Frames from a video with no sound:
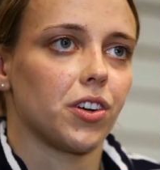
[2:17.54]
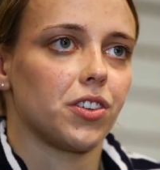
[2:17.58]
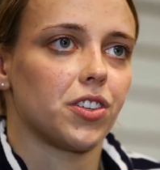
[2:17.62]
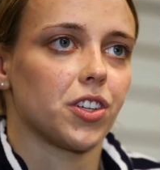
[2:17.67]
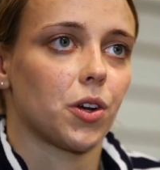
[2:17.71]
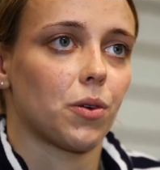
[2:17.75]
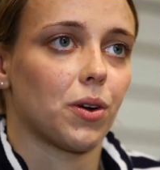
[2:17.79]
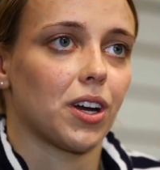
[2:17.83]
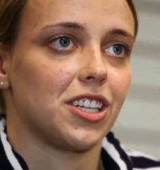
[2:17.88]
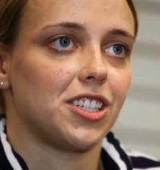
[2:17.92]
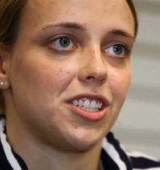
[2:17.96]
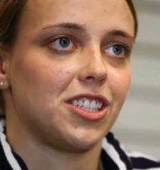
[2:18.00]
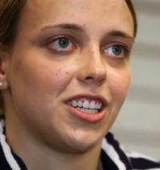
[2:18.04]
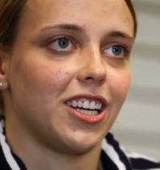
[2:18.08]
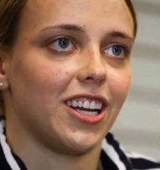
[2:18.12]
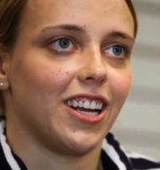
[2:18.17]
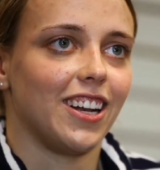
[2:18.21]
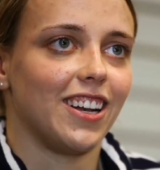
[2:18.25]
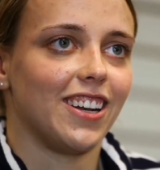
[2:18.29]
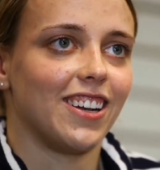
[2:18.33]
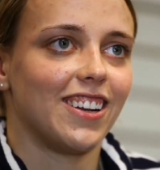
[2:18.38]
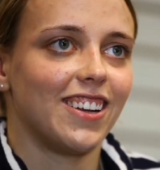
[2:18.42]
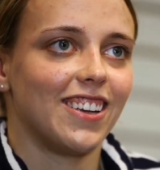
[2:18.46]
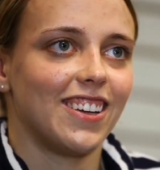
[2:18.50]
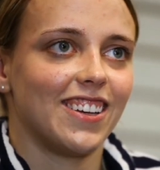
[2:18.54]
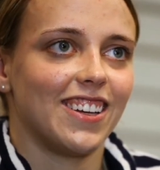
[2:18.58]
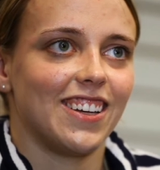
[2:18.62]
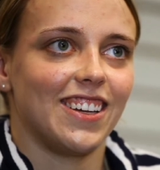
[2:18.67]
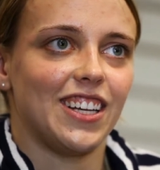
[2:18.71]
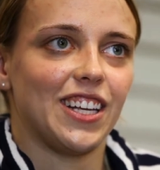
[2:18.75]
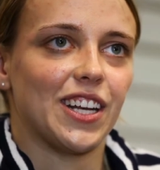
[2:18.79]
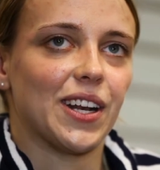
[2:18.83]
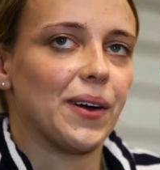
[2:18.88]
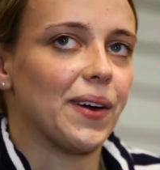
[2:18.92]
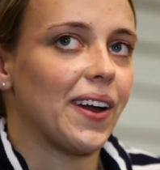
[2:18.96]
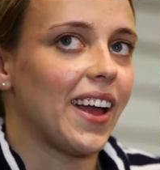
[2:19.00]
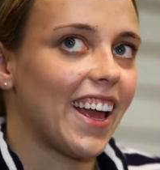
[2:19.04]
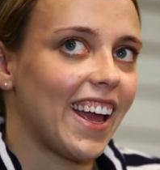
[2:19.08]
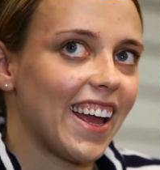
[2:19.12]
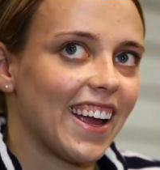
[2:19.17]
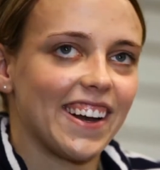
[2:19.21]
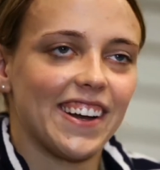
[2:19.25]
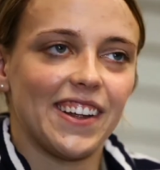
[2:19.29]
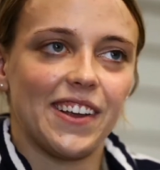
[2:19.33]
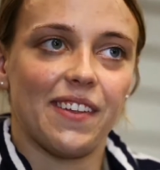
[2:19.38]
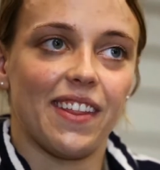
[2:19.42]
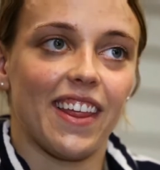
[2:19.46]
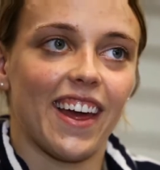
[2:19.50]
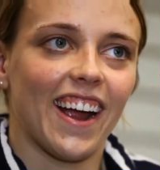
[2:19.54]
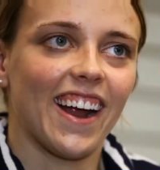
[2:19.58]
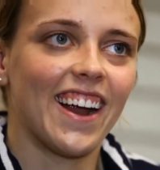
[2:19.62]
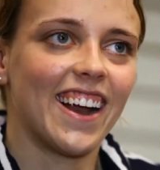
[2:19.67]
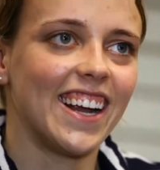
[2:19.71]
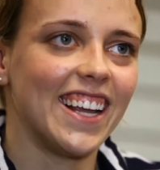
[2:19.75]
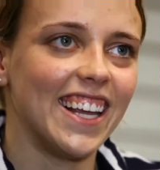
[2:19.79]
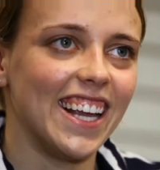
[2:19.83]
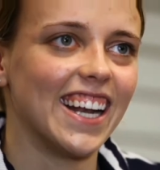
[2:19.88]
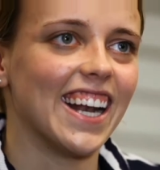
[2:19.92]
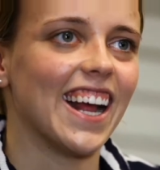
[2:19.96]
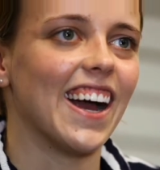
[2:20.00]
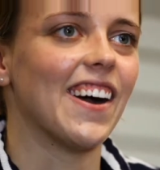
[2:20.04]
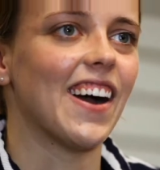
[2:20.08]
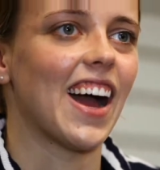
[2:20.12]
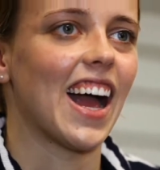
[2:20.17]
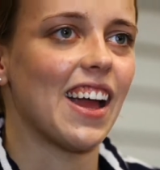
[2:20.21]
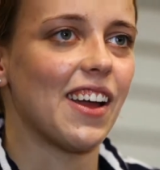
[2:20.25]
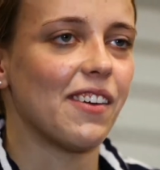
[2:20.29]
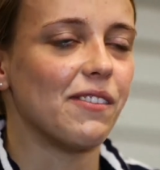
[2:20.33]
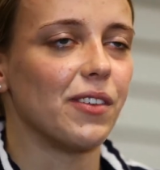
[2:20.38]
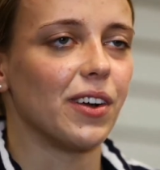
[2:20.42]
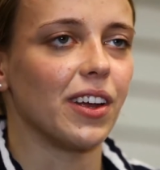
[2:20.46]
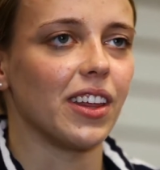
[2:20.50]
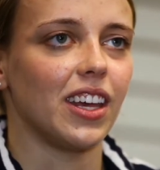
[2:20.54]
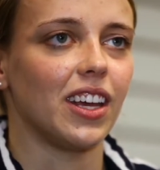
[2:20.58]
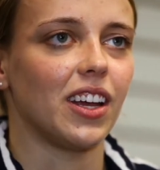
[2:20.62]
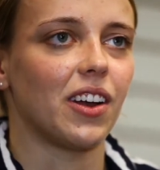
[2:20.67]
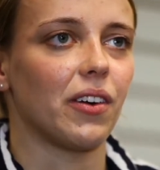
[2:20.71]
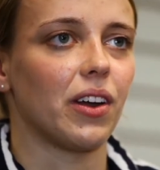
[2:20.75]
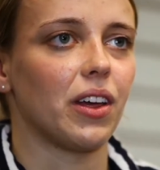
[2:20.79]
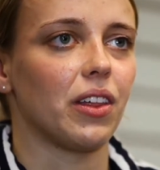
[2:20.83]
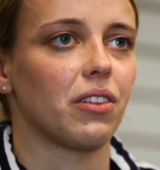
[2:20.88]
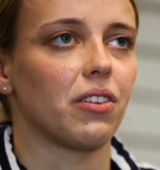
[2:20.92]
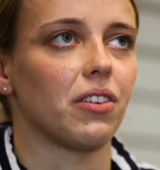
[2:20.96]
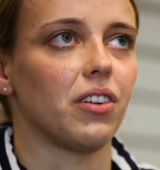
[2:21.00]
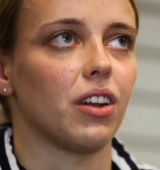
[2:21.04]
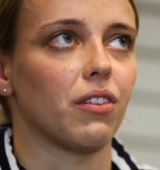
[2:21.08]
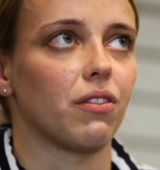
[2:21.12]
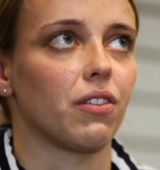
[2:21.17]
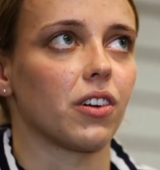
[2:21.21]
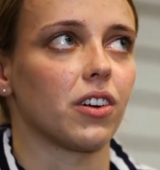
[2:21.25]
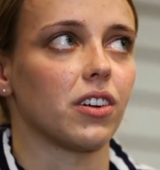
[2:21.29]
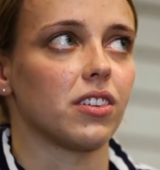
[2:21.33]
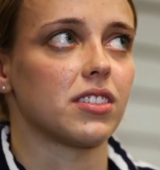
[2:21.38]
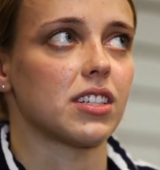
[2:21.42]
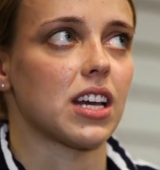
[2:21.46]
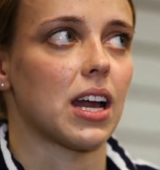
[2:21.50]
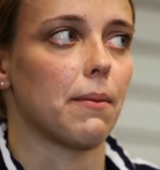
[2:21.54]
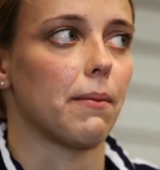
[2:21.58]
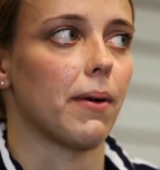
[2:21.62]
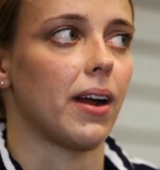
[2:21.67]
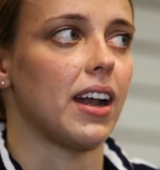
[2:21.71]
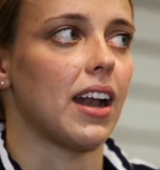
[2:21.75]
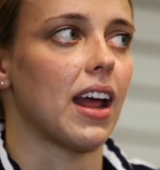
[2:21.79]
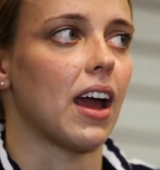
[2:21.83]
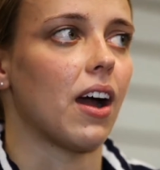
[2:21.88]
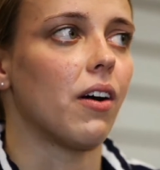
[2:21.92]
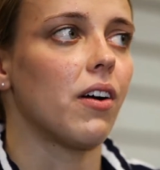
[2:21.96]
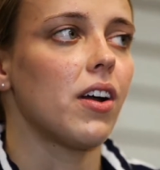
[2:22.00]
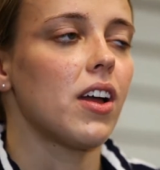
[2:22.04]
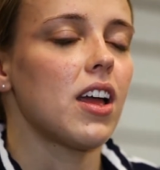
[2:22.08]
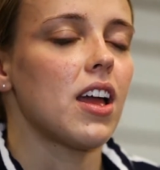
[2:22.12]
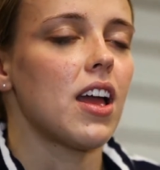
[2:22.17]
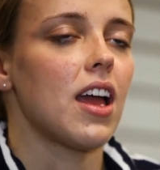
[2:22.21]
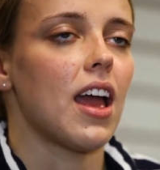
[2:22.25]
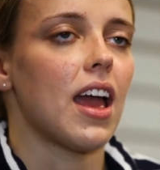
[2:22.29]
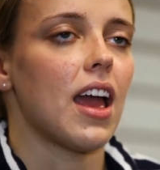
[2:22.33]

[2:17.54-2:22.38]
start to question, you know, hey, are you there? You know, I'm really going through a difficult time right now.